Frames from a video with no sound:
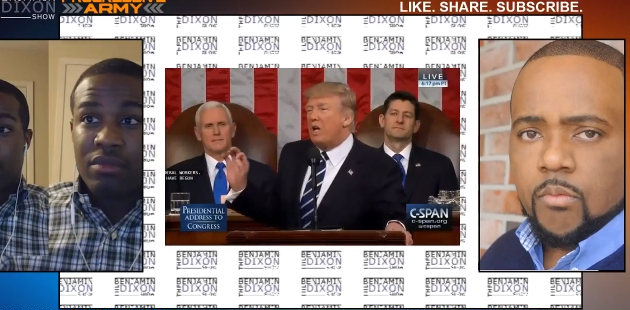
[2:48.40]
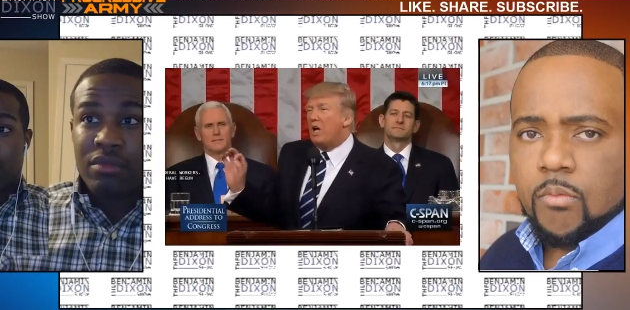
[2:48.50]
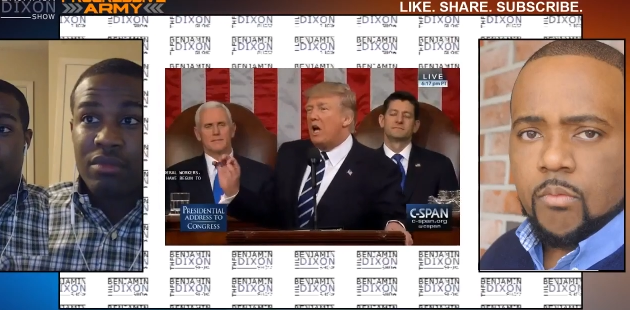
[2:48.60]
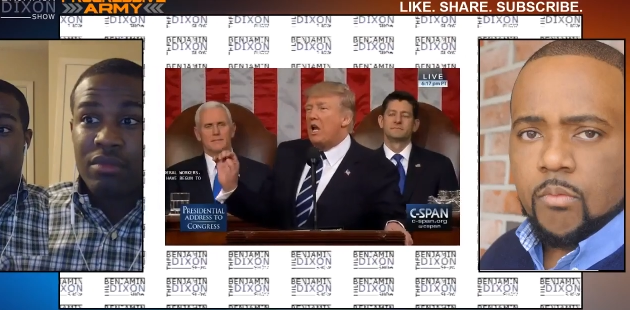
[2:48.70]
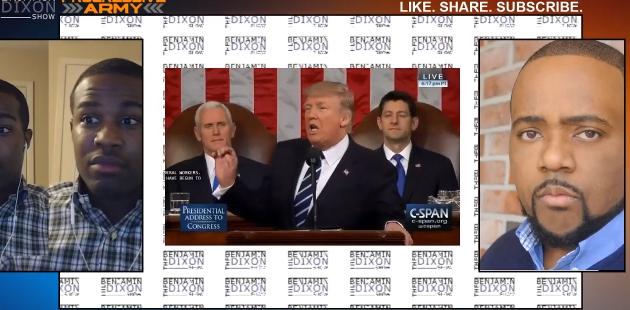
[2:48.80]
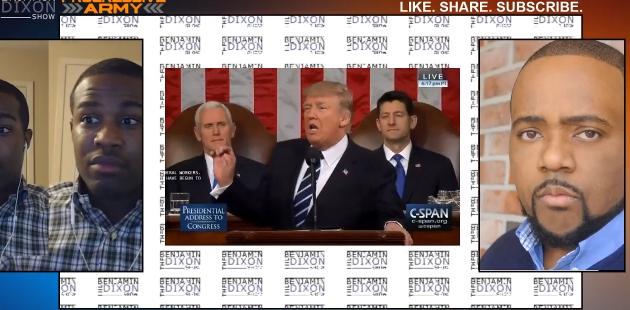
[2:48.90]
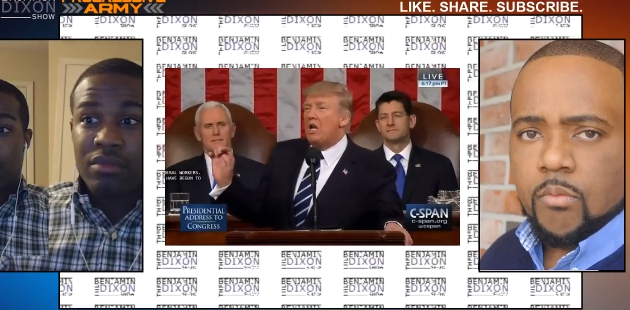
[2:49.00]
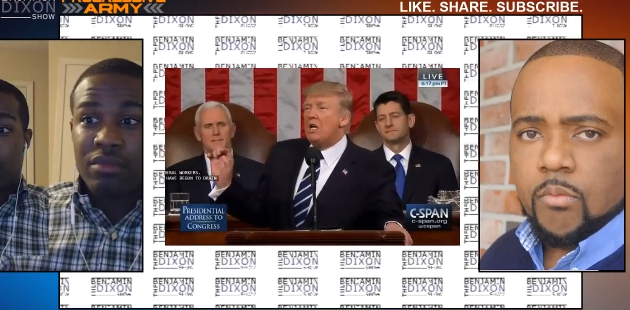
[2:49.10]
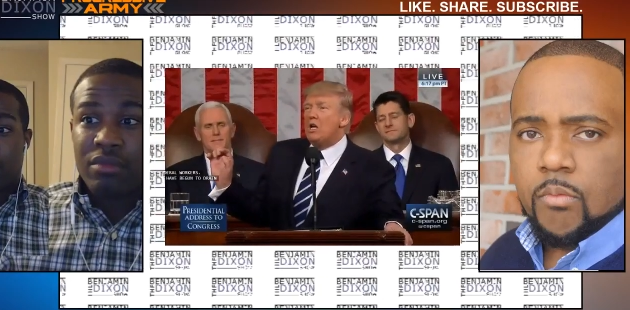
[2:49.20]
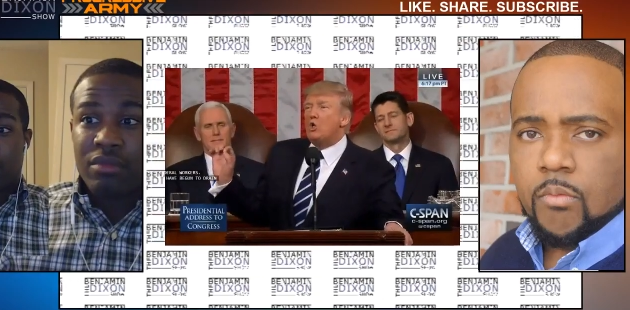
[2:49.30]
Speaker 1: fix every
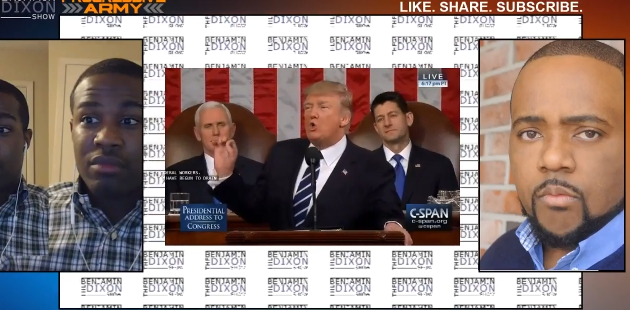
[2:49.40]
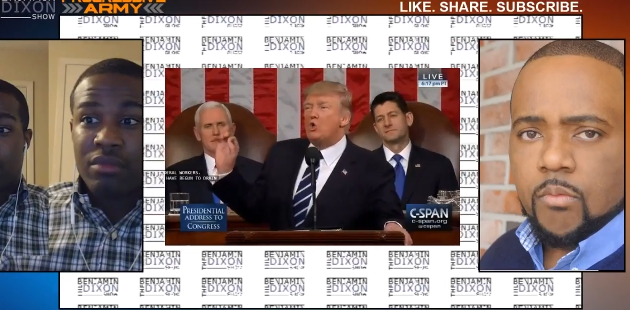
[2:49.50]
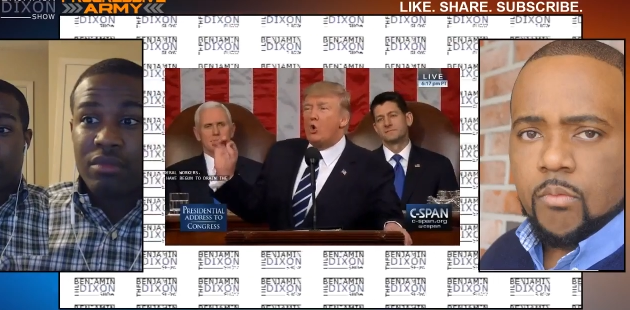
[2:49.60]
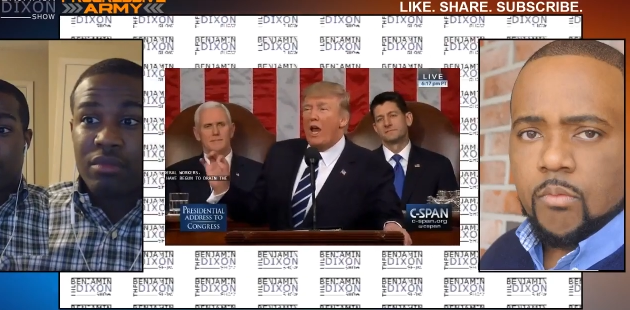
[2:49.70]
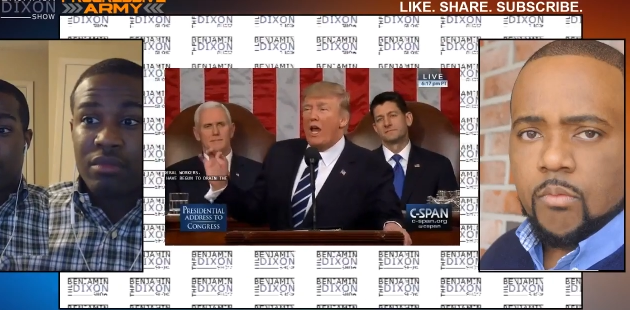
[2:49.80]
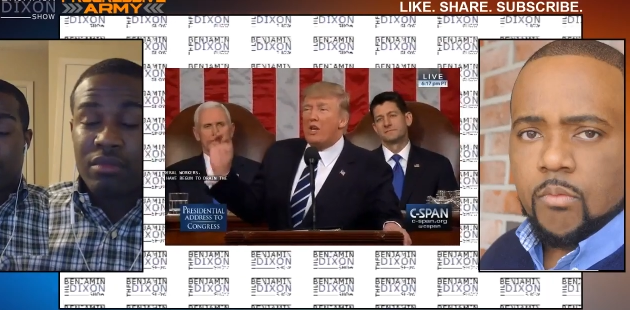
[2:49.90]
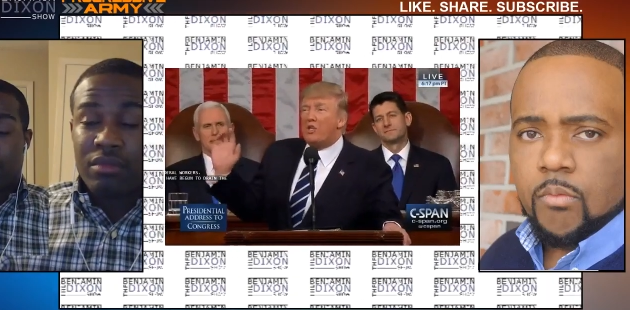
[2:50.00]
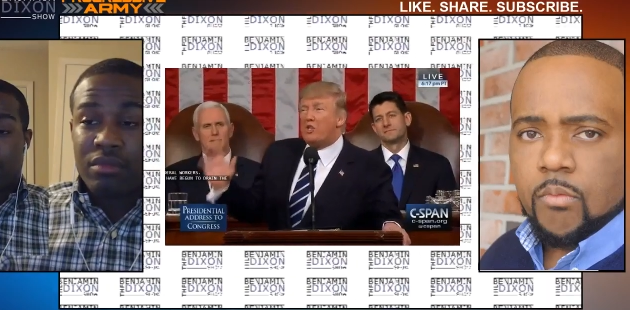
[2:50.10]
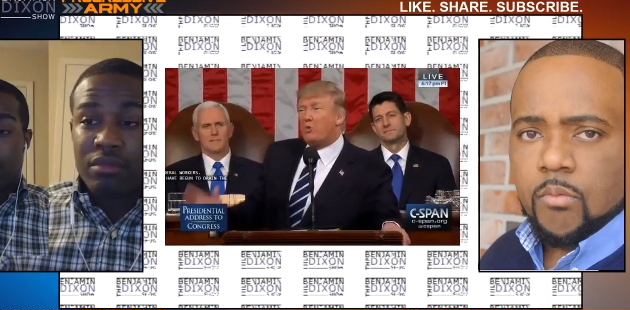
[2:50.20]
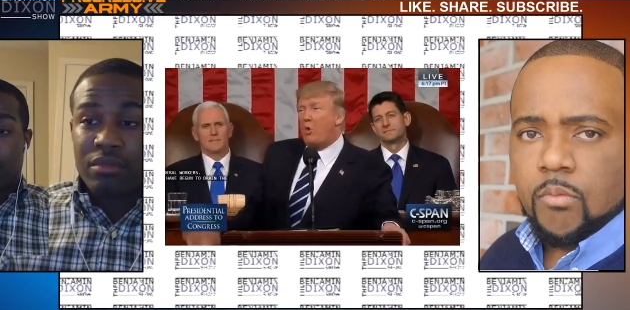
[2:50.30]
problem with it
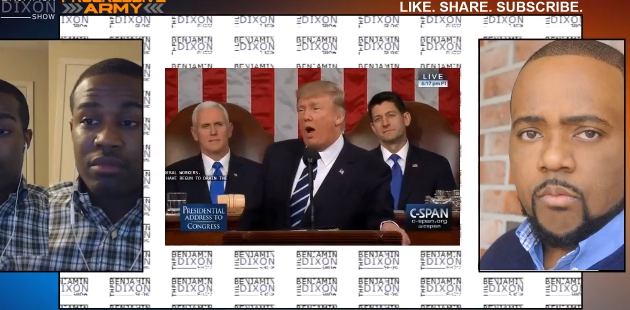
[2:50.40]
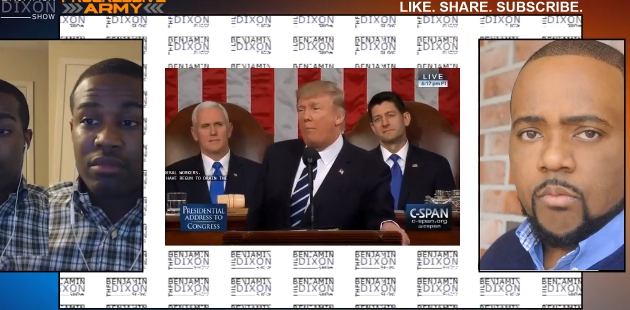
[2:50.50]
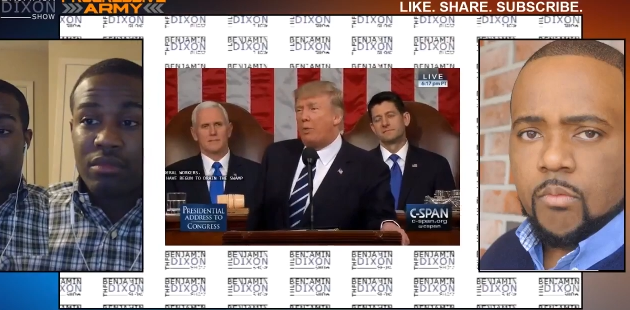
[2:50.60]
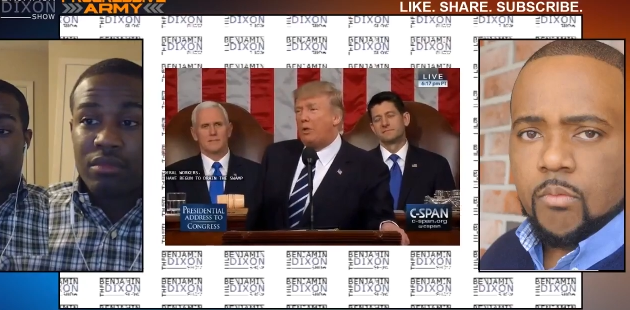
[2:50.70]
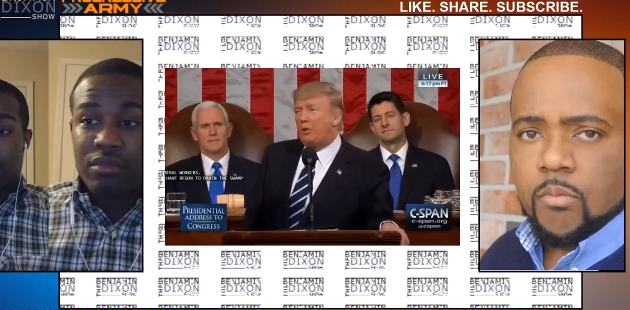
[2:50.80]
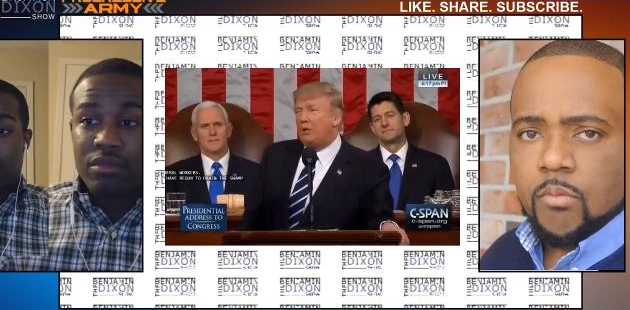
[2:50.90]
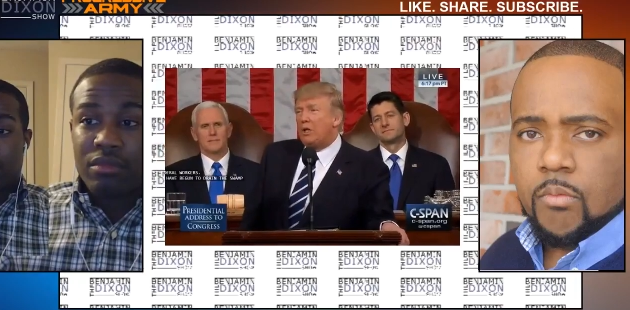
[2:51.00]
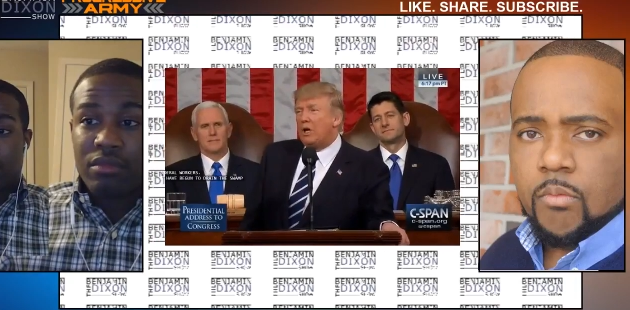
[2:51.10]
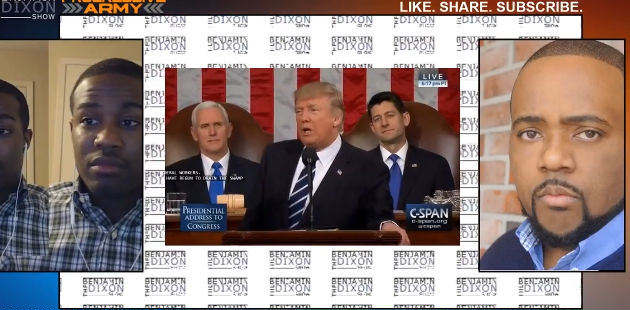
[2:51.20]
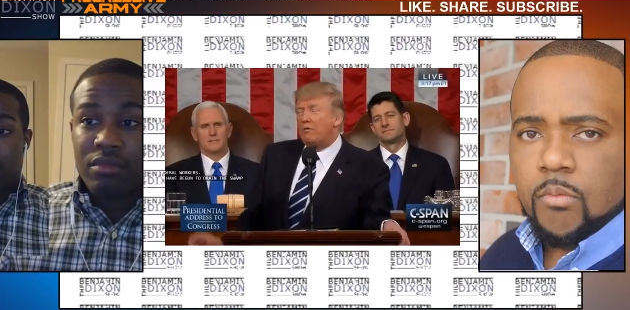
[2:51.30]
and take away
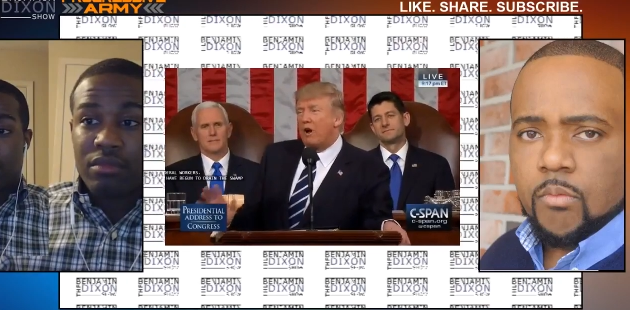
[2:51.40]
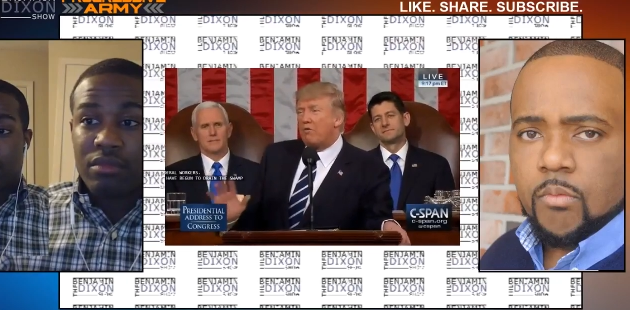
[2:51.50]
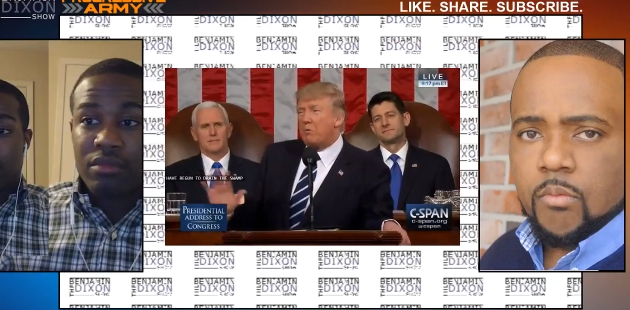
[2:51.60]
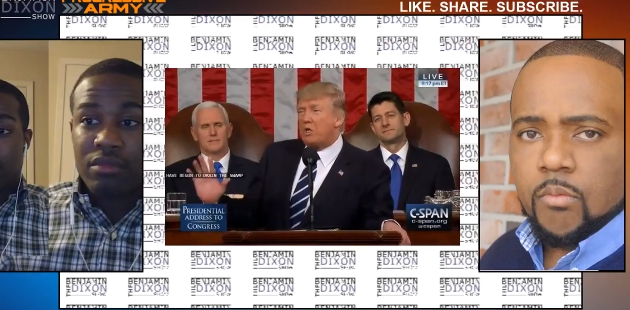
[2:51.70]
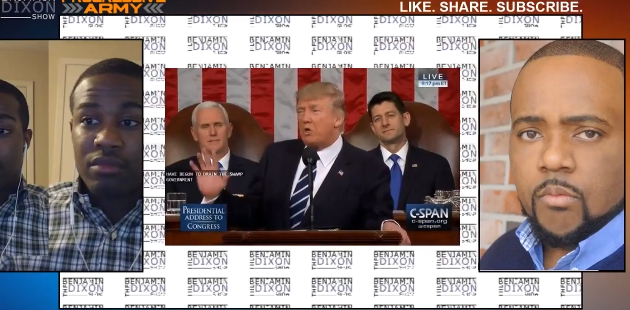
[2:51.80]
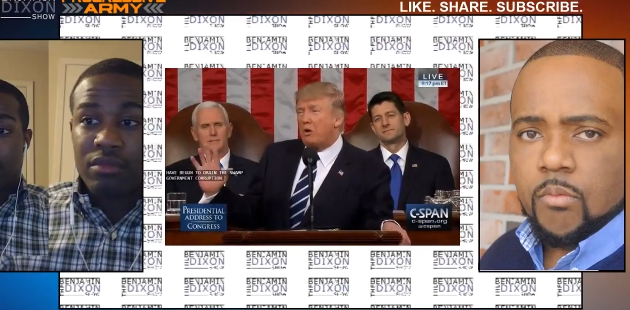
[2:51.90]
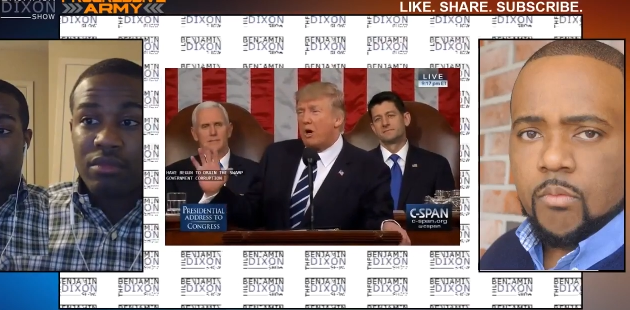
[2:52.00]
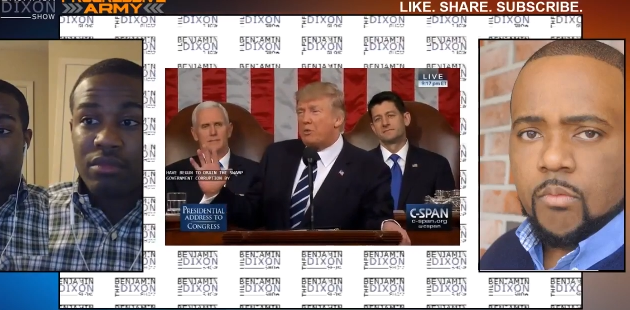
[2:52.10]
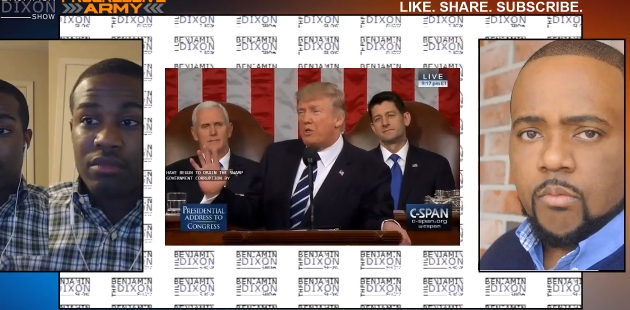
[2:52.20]
the, uh, the mandate.